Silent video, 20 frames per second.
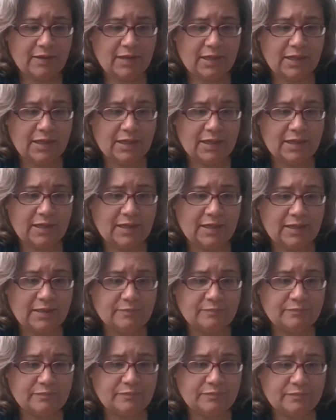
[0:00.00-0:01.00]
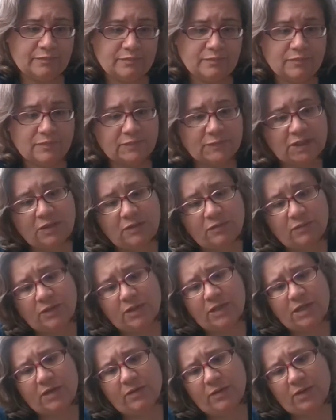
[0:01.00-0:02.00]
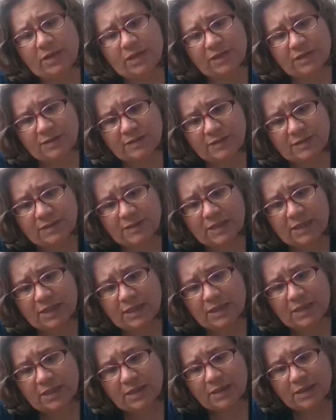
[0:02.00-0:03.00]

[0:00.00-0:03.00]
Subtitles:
Or what else is here?